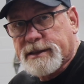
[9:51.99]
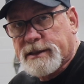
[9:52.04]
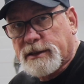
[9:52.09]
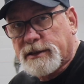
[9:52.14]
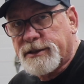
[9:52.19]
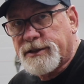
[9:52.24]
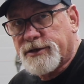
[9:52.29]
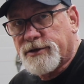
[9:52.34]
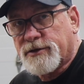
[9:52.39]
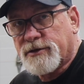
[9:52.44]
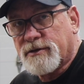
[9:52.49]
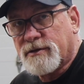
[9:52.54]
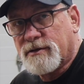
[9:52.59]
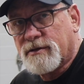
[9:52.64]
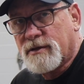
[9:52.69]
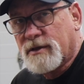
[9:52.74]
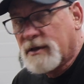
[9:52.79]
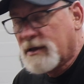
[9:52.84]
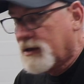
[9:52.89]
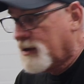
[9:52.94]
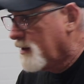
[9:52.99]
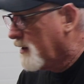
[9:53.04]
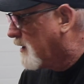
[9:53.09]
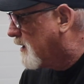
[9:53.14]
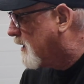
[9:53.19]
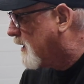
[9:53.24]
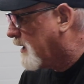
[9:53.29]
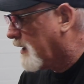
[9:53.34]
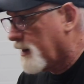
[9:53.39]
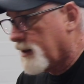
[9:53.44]
clear,
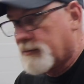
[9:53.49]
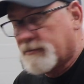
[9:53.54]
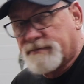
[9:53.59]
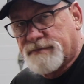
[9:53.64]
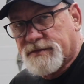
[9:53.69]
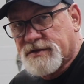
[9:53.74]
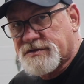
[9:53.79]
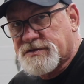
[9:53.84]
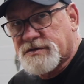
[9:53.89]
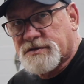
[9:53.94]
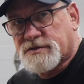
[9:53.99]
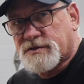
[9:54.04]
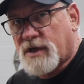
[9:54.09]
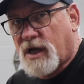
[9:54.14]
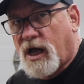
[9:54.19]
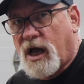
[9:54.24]
this is